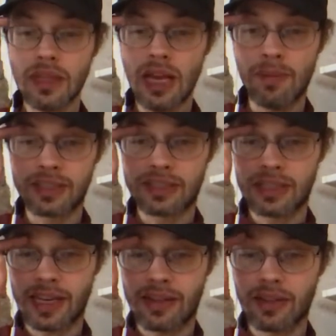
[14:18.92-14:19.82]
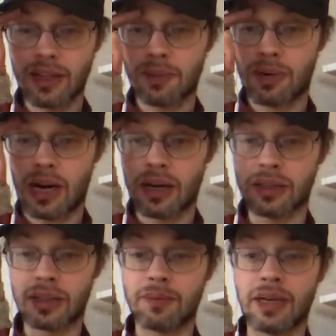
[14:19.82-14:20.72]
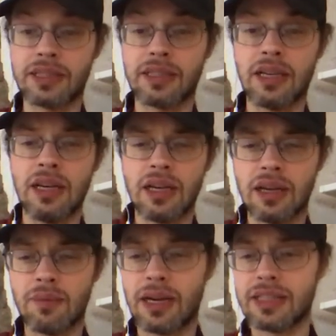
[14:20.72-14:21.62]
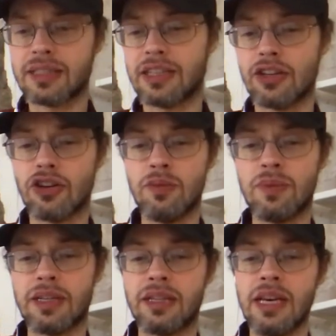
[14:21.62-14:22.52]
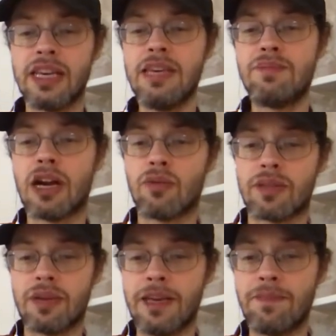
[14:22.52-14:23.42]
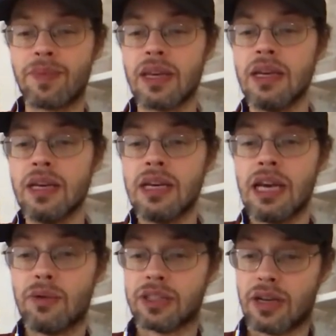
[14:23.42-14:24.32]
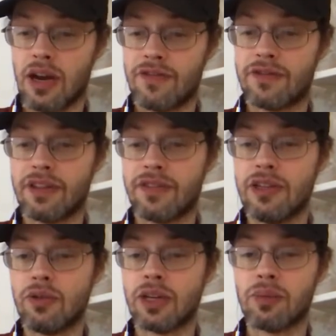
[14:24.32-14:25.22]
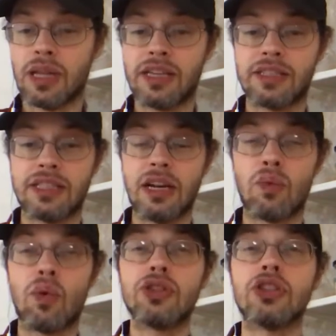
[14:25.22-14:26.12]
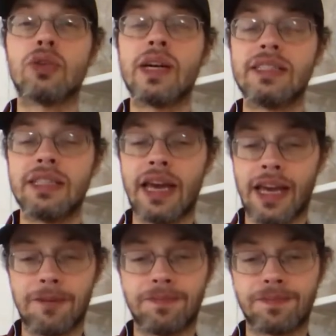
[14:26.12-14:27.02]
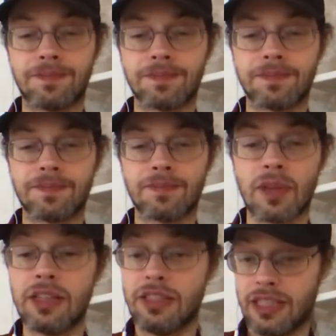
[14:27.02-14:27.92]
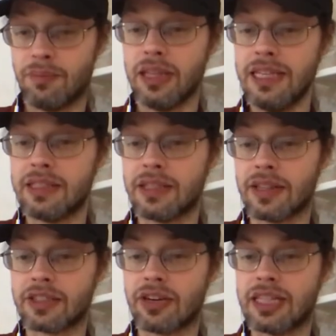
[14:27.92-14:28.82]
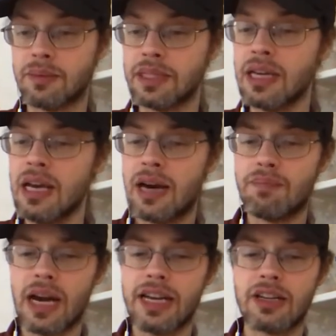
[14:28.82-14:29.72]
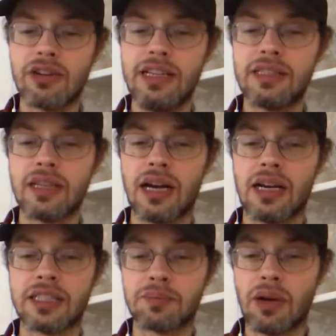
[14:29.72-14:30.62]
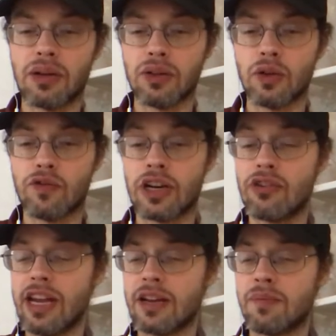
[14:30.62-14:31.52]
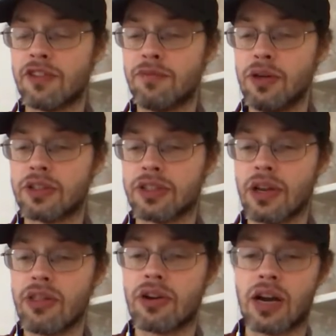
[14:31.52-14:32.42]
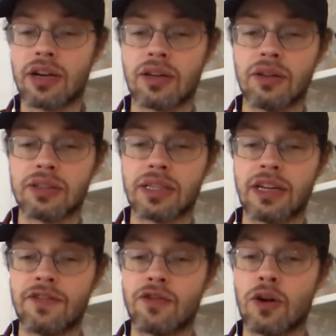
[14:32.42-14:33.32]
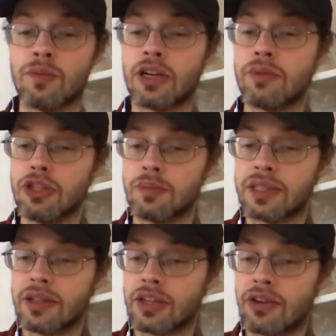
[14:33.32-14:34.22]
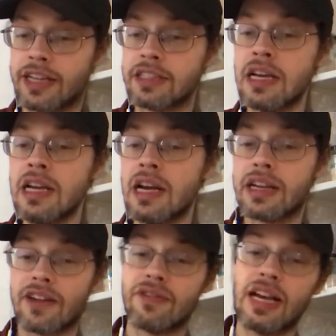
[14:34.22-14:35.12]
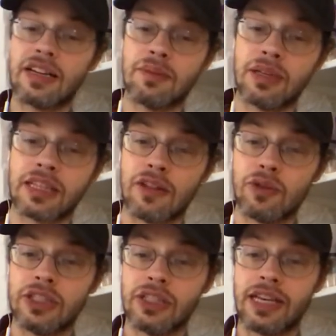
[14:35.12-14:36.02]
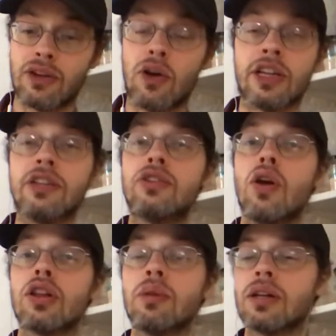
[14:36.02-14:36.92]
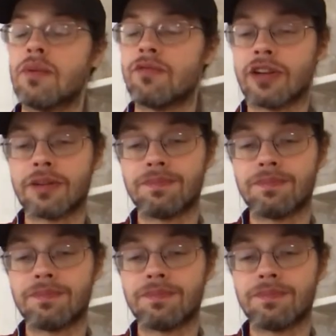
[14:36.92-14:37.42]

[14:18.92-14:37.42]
I must take the little parlour, my sitting room, and keep her with me. It was enough if you were obliged to see her once or twice a day. She seemed pleased at this arrangement, and by degrees I smuggled over a great number of books and other articles that had formed her amusement at the Grange, and I flattered myself we should get on in tolerable comfort.